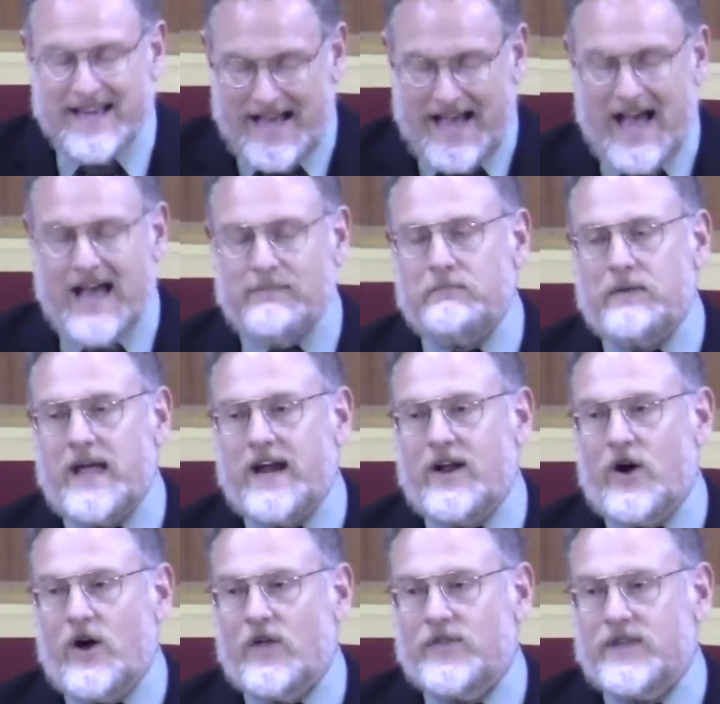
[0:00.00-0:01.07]
God made
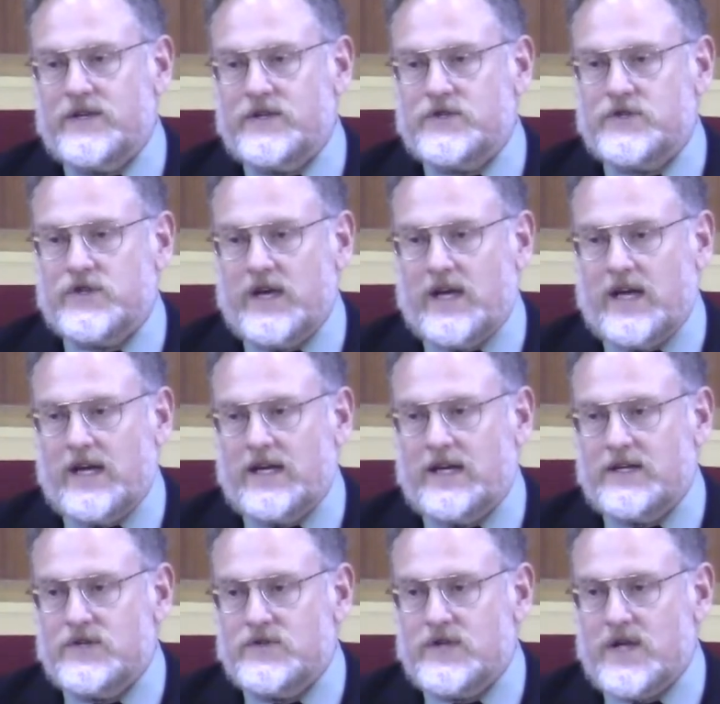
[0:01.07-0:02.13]
all these
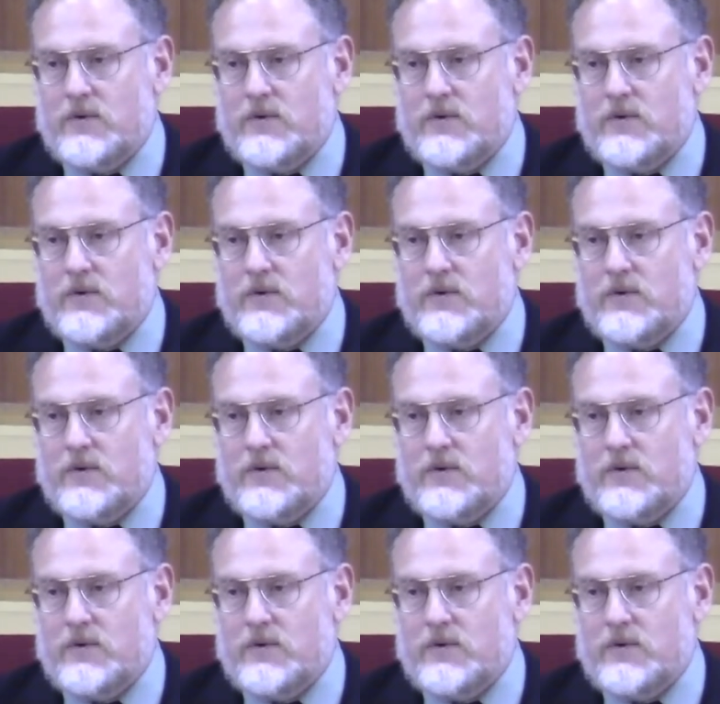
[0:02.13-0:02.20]
things,